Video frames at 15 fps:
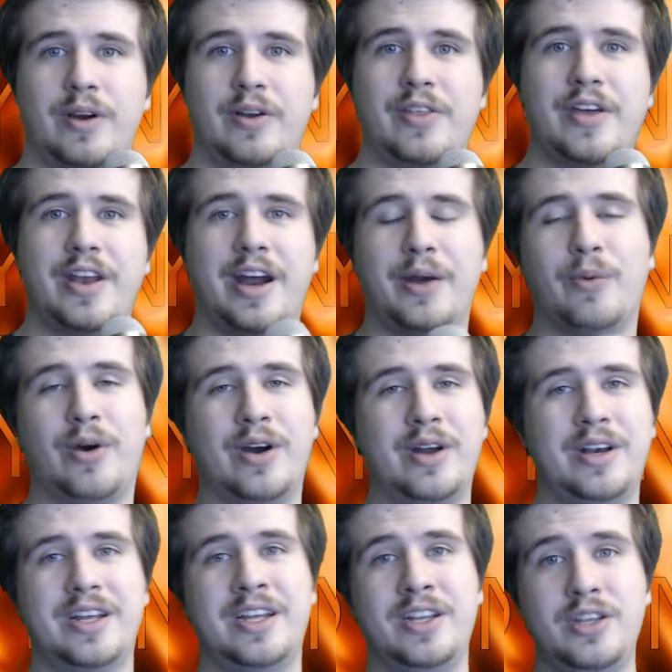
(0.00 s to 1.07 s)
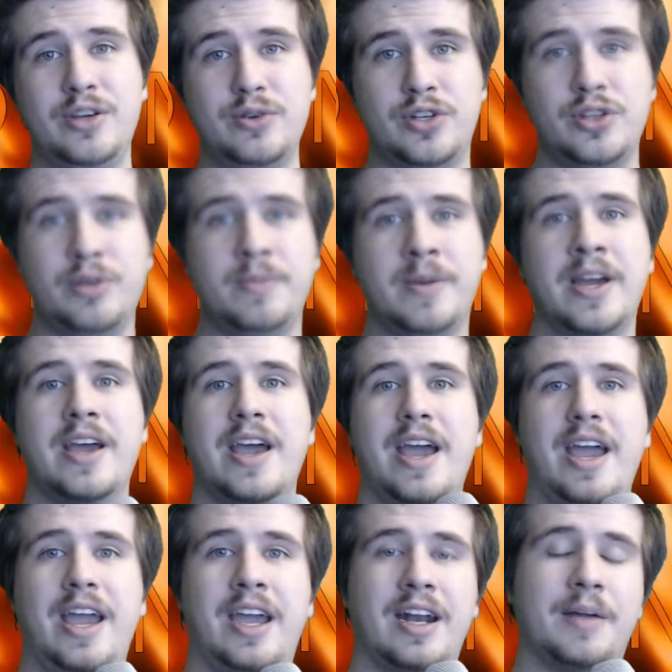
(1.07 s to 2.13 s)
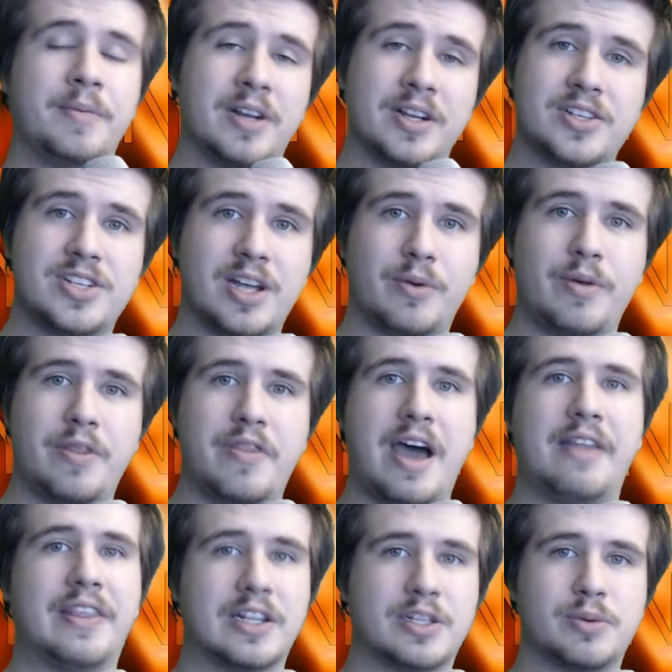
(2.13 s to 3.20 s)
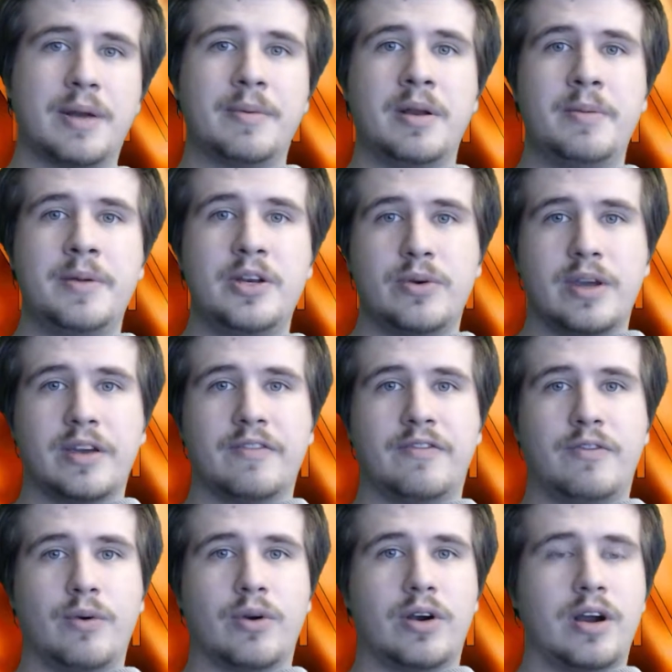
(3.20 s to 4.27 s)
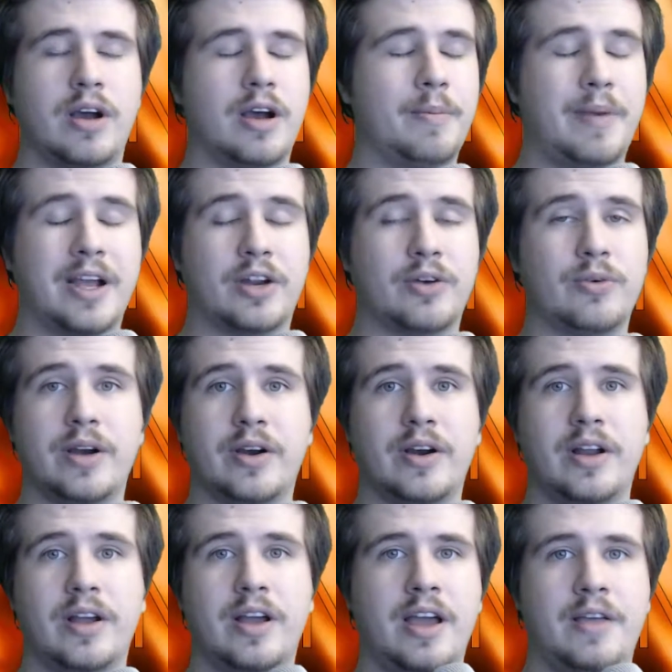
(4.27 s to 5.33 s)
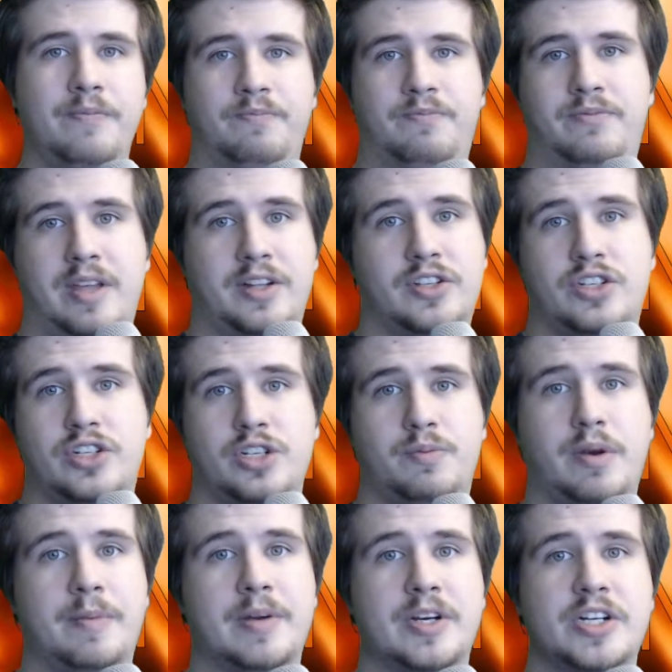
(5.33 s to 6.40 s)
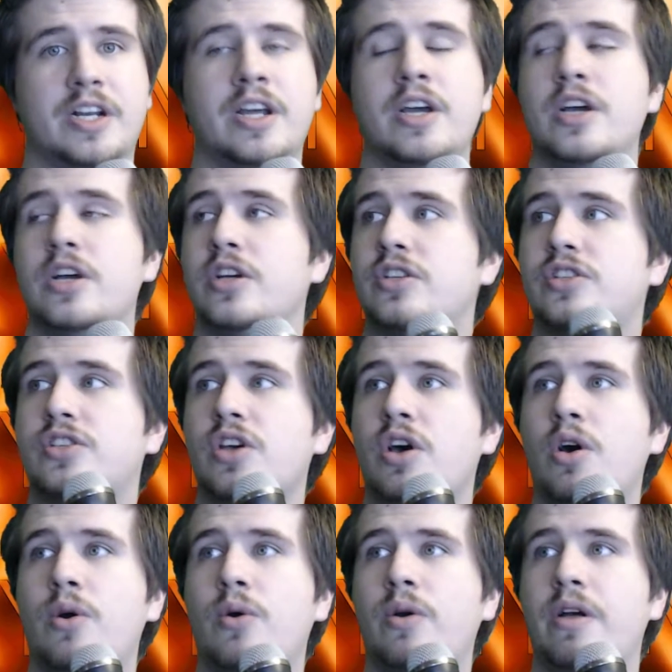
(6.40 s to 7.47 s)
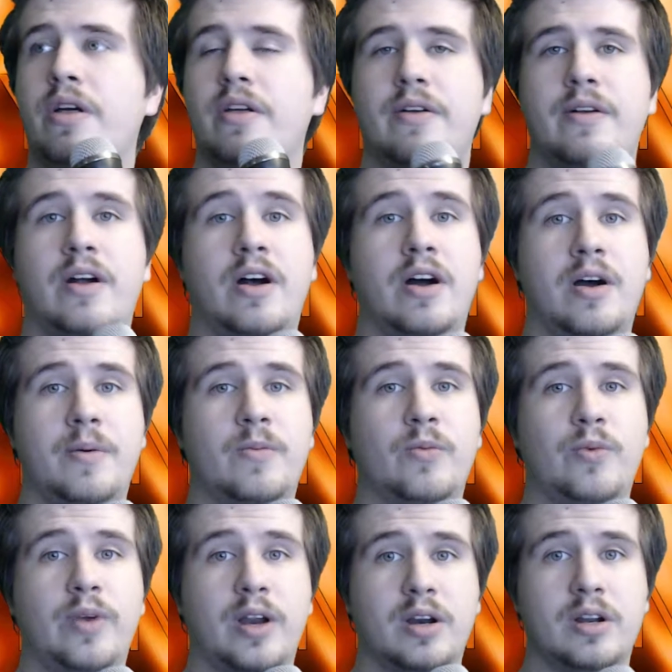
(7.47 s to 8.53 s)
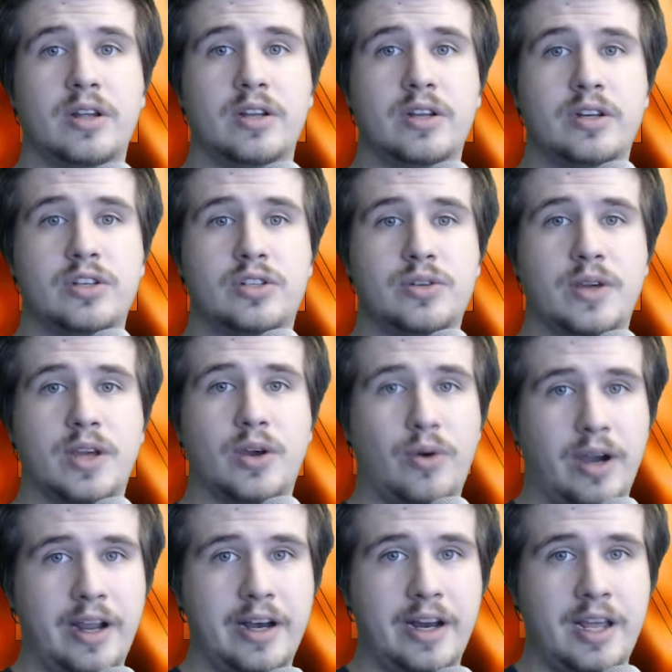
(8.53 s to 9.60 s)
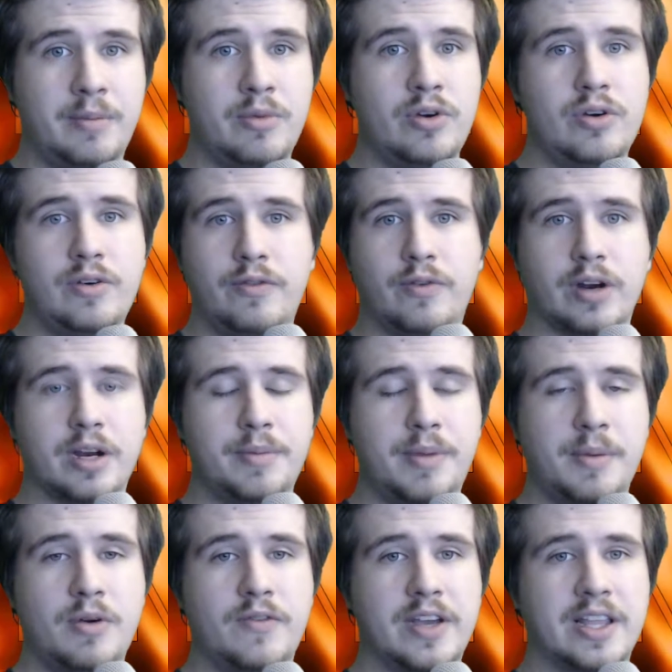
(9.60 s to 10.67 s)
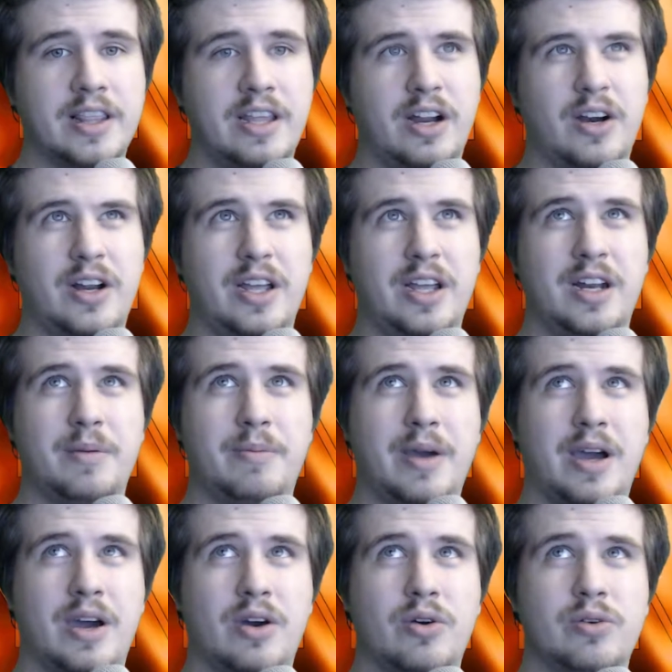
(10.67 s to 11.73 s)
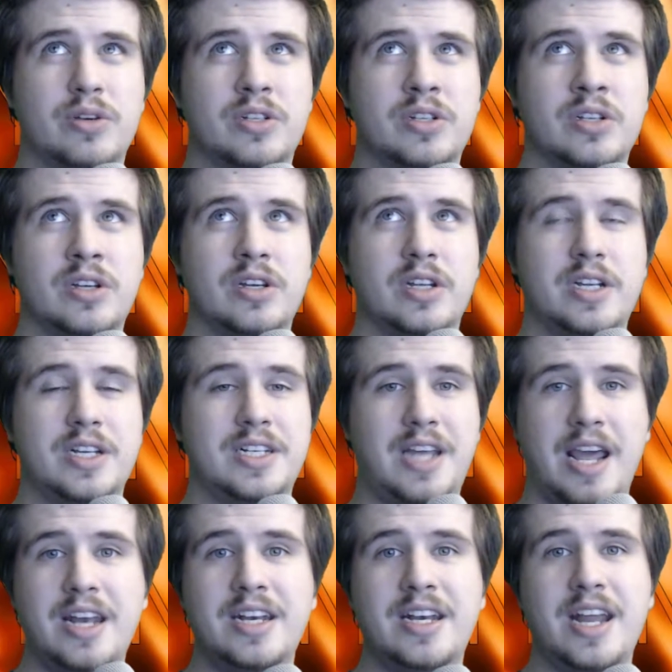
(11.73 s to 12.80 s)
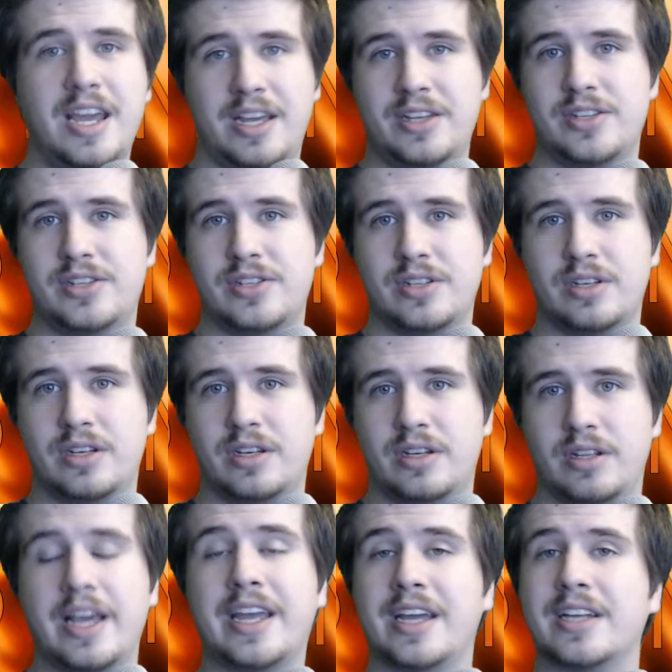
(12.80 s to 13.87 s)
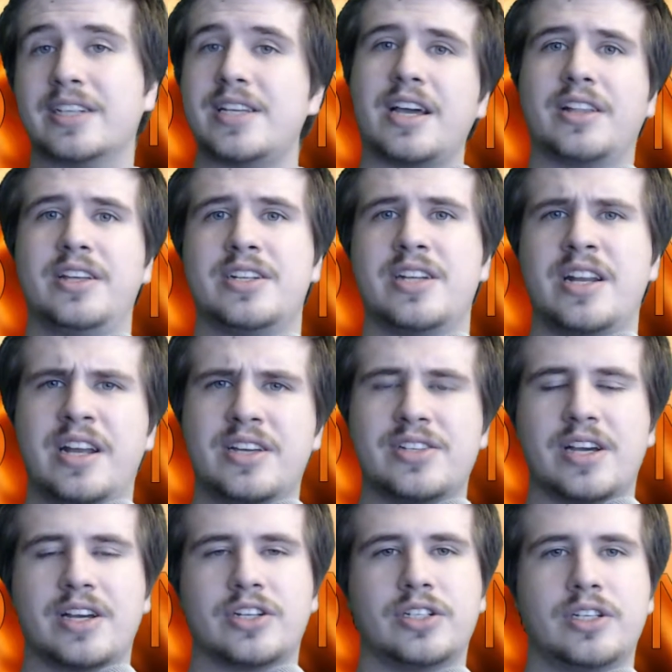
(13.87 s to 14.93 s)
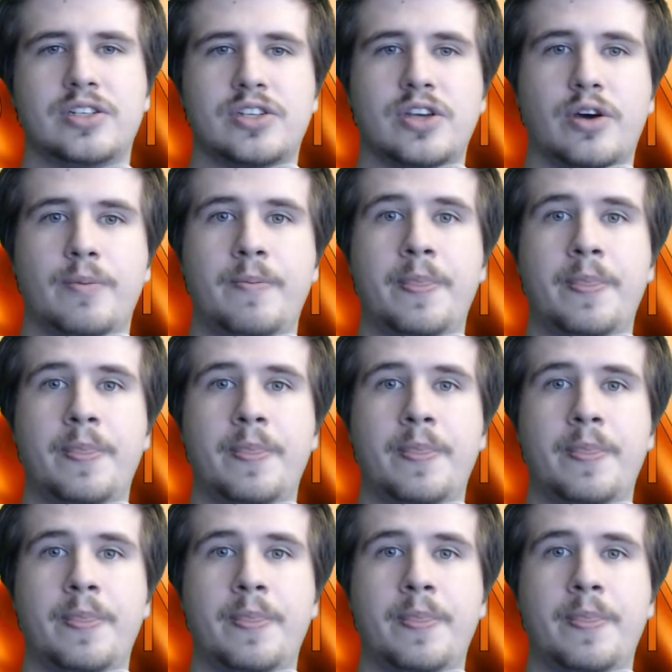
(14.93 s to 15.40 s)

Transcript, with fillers: that I want in YouTube, and I'm going to stick with that. That's what I'm going to be doing for uh, my career, and that's just pretty much it. So um, we're doing quite a move. We're going to be moving there in about 10 days like exactly 10 days actually. So